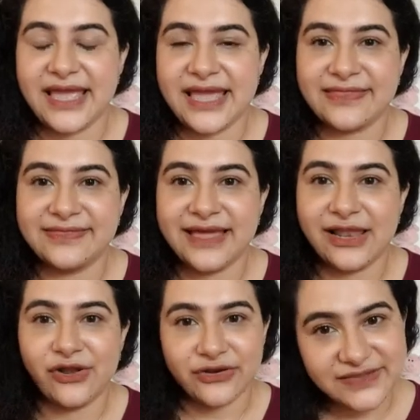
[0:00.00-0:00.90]
And
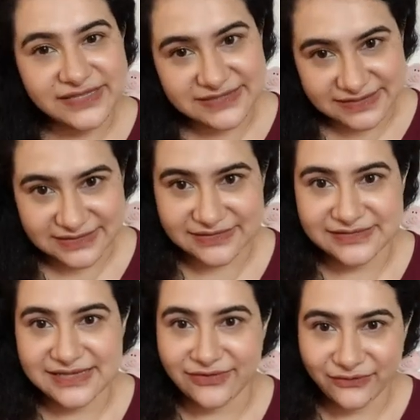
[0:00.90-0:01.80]
a lot of the
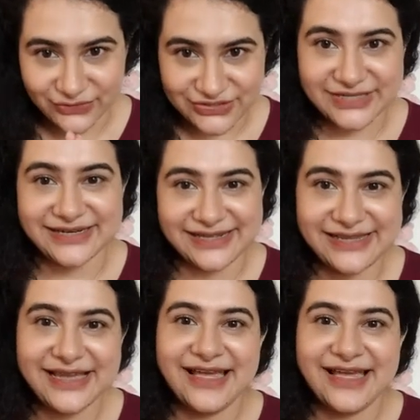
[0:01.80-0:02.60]
assistants, unfortunately,